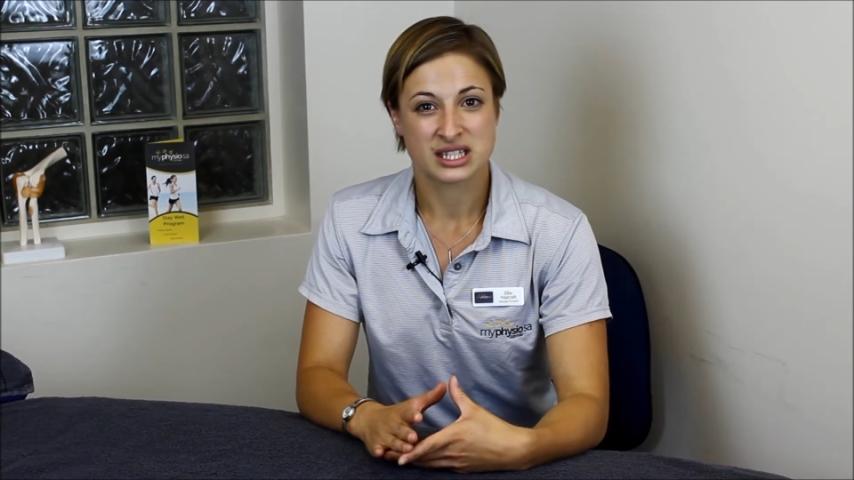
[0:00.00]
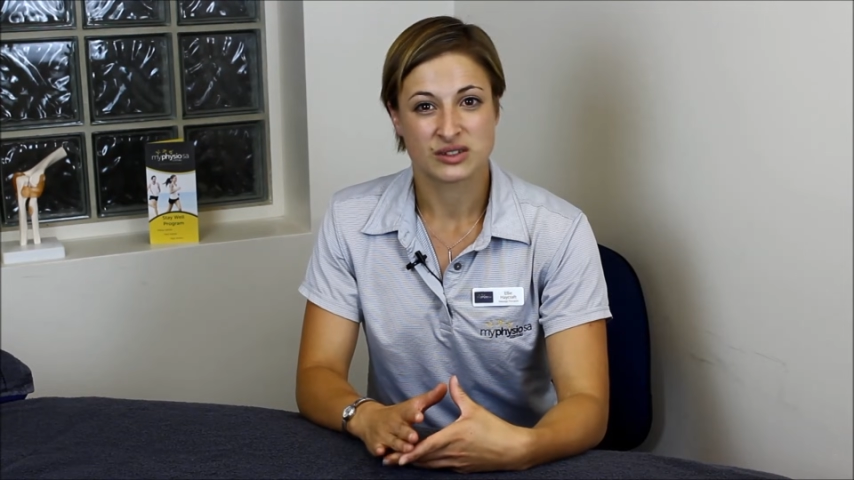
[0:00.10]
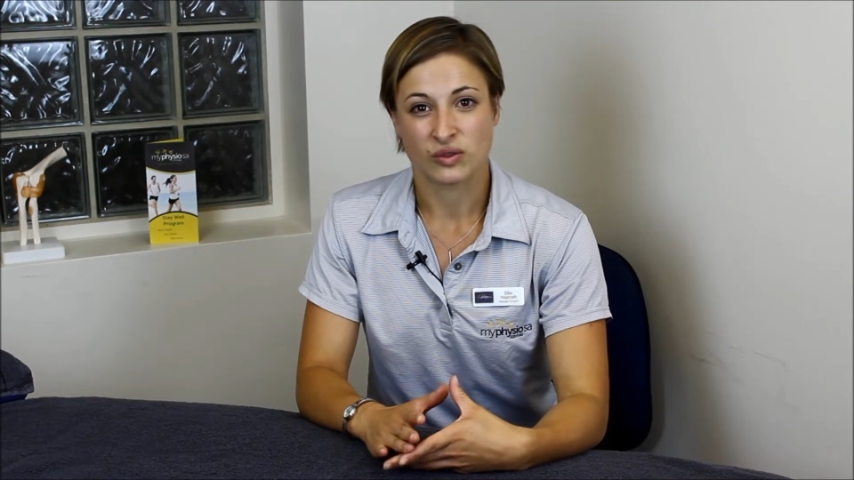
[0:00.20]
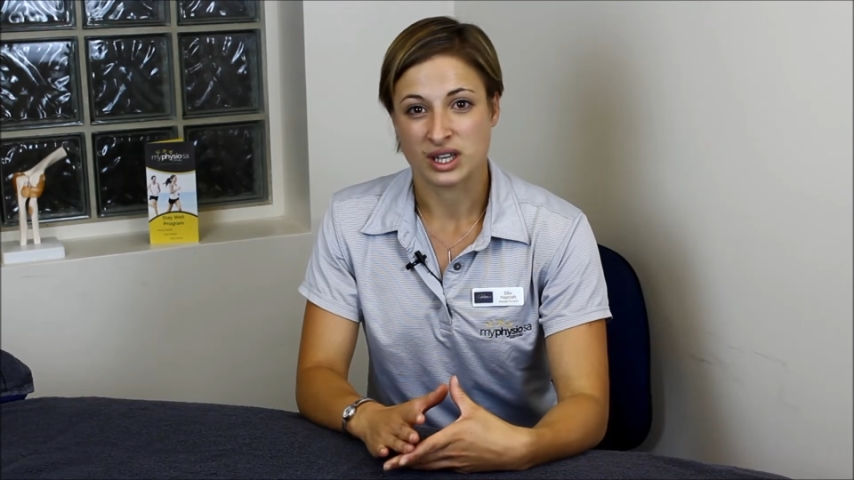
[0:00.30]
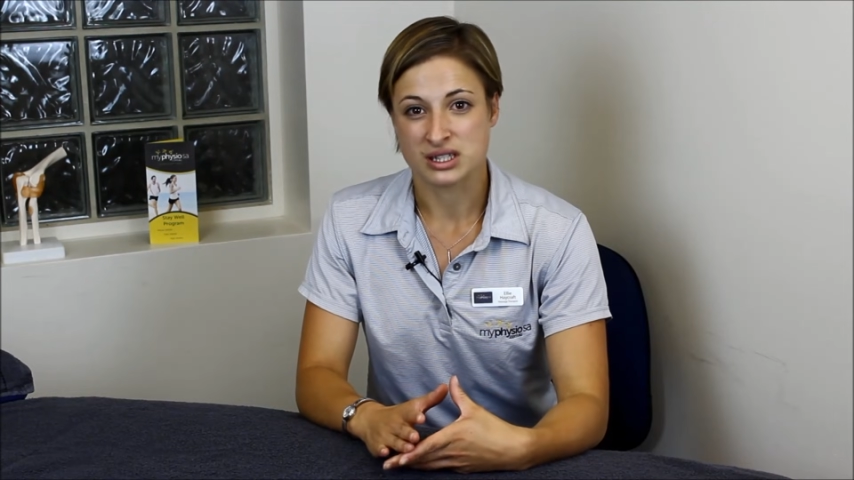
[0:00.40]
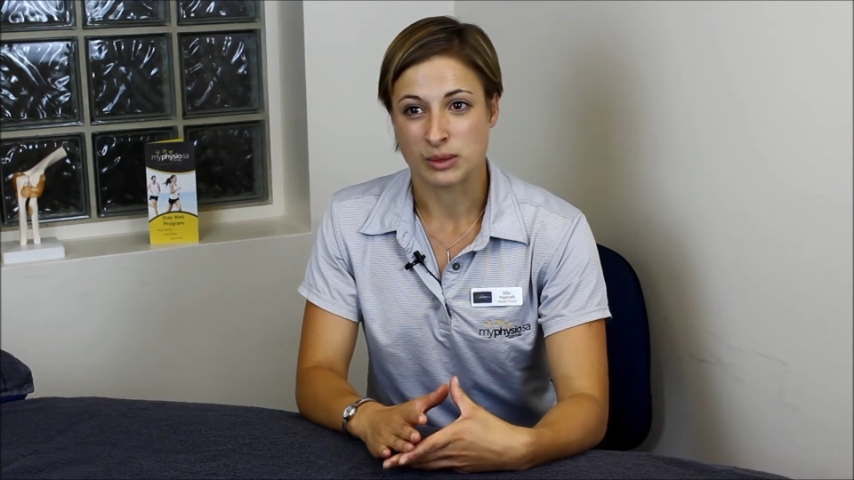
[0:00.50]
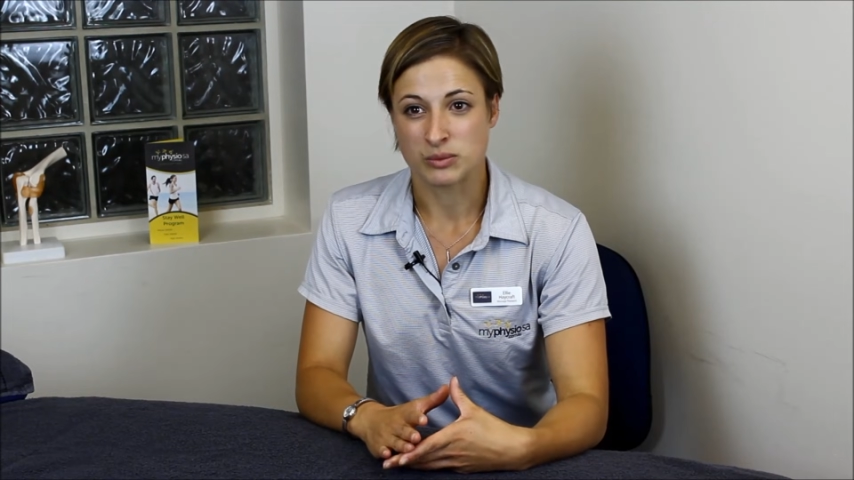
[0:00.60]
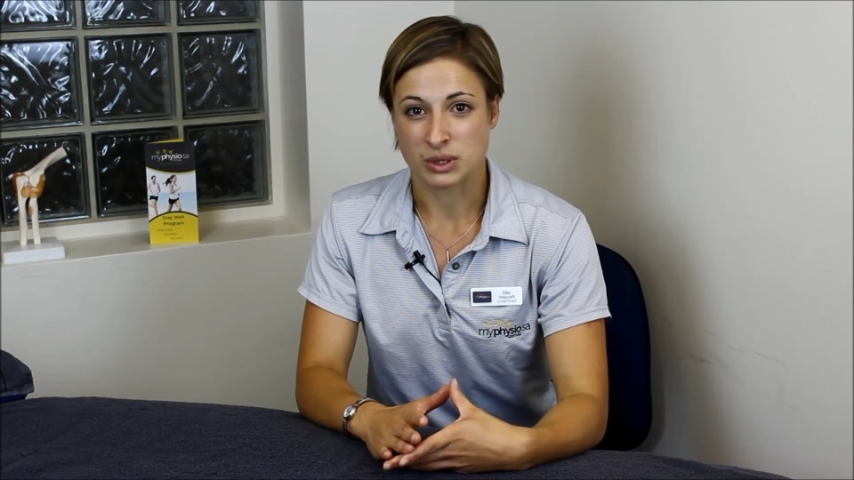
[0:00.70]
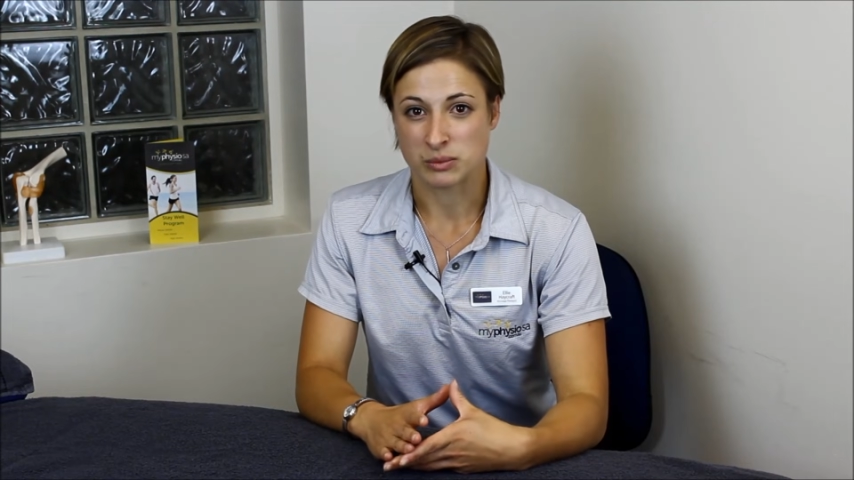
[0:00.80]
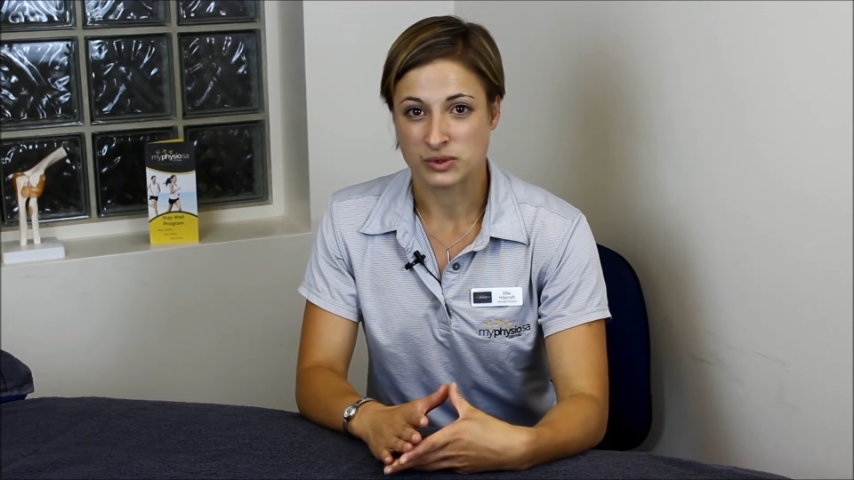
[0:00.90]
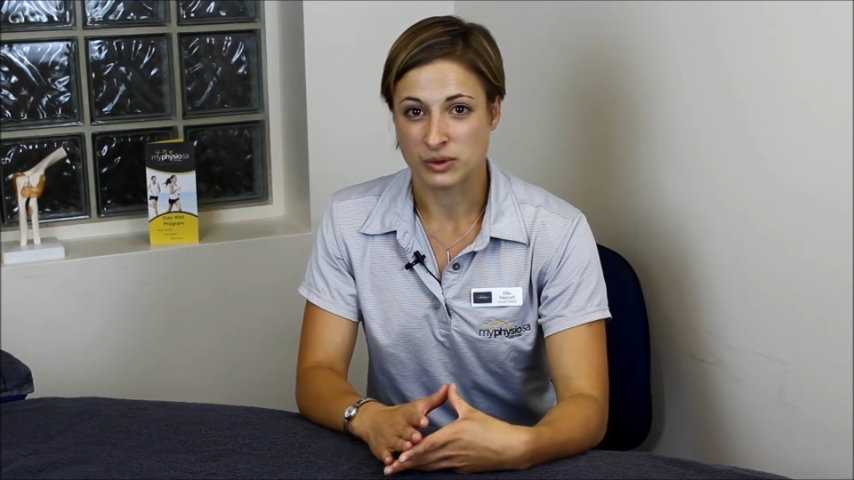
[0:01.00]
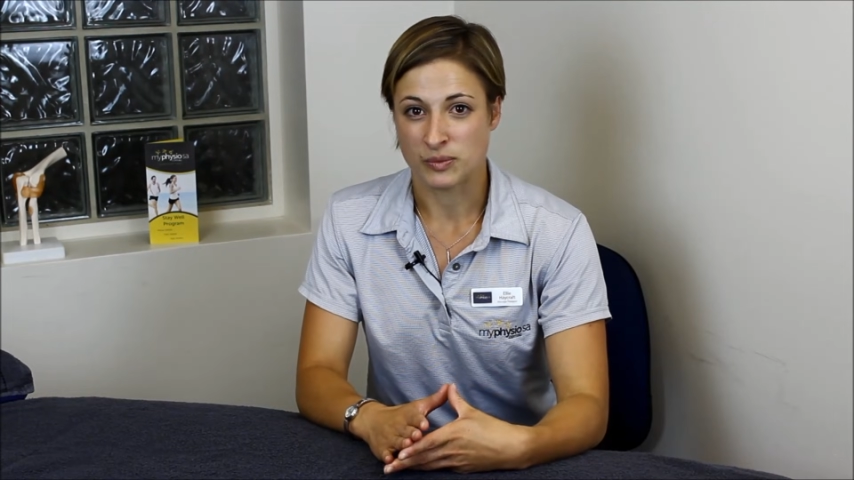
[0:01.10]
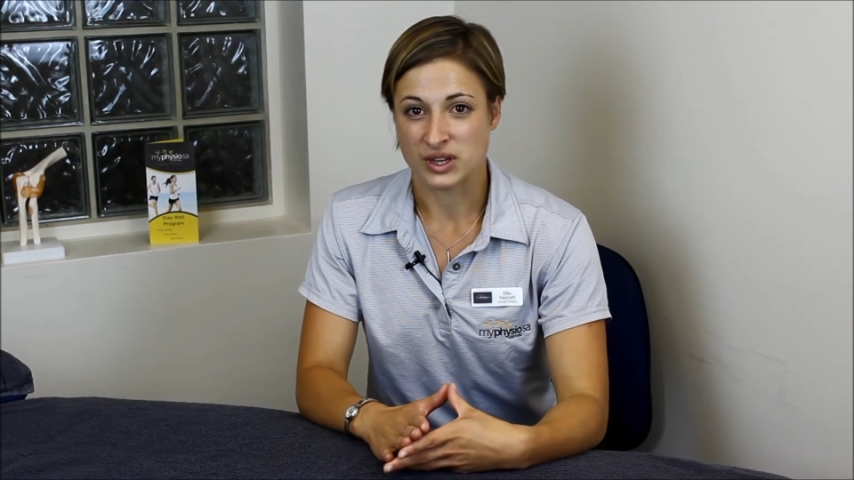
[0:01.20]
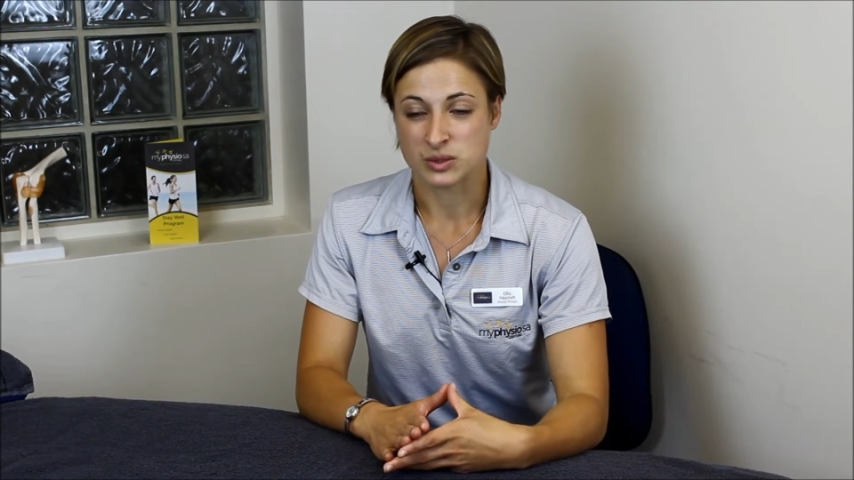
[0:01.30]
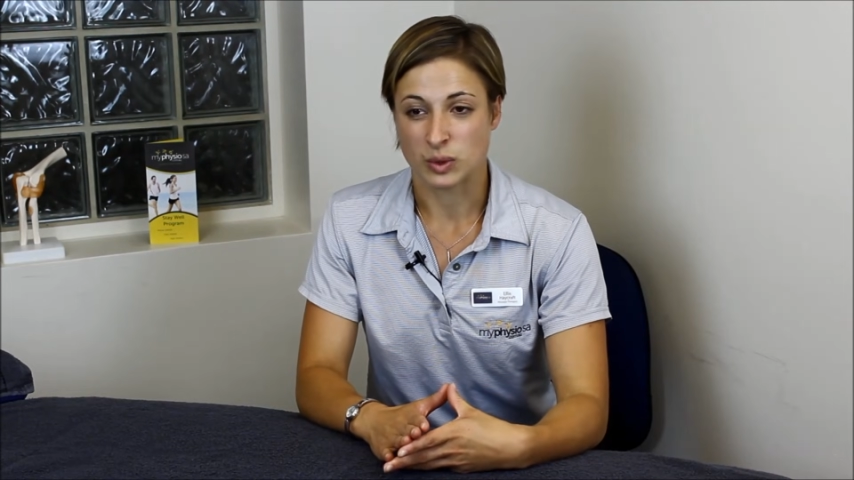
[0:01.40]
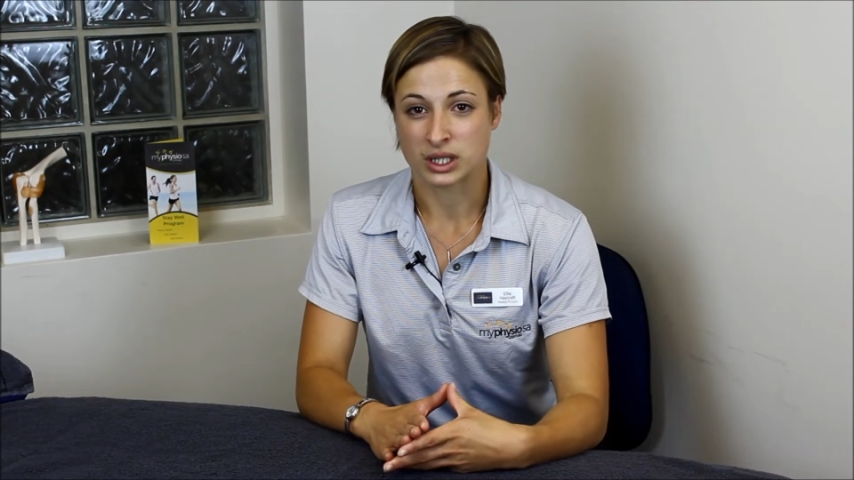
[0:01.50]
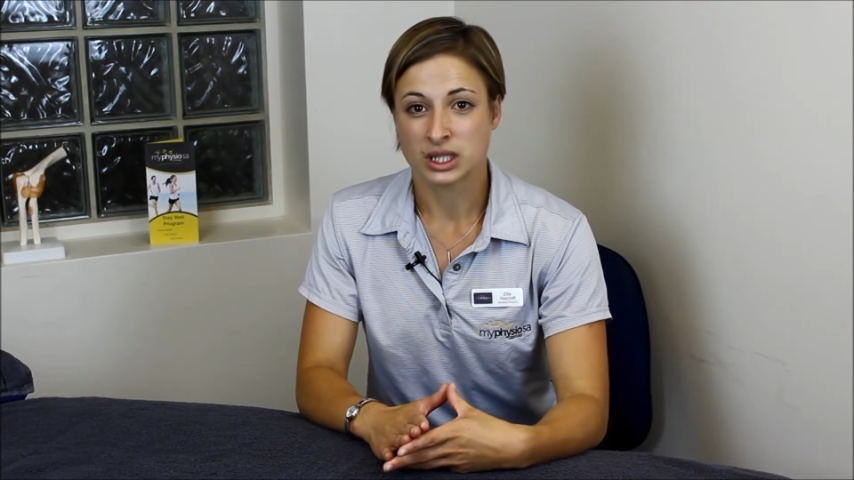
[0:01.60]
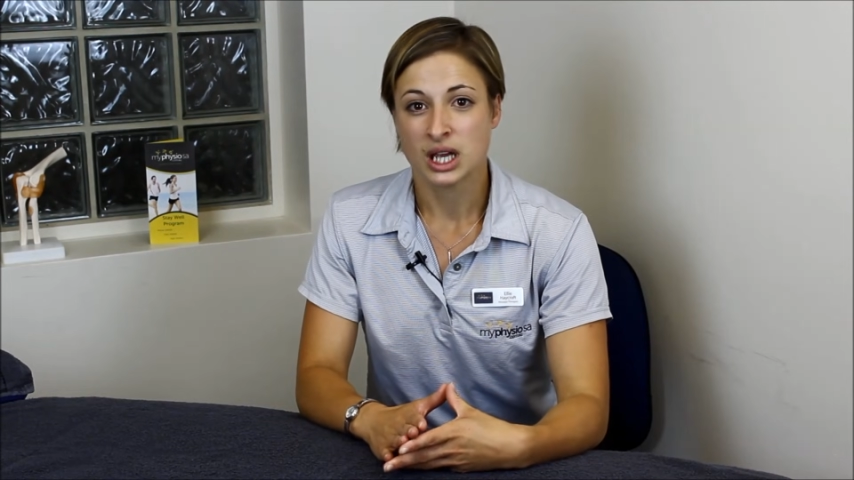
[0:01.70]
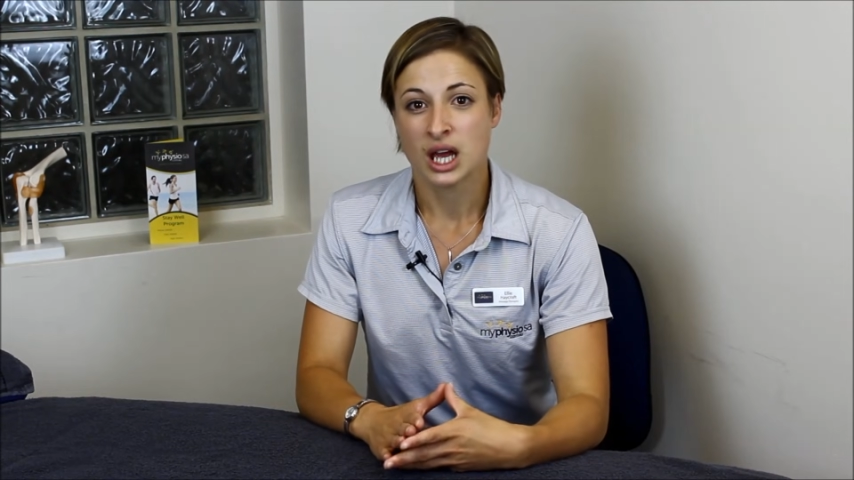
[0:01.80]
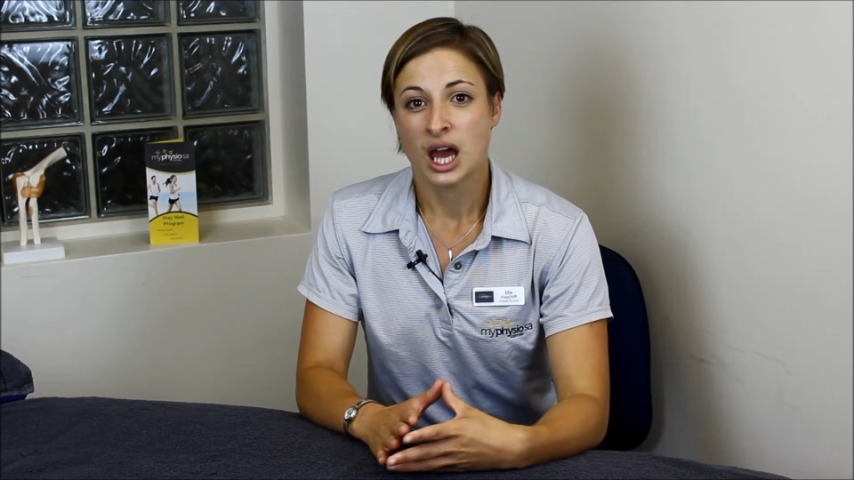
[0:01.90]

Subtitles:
severe symptoms from this one.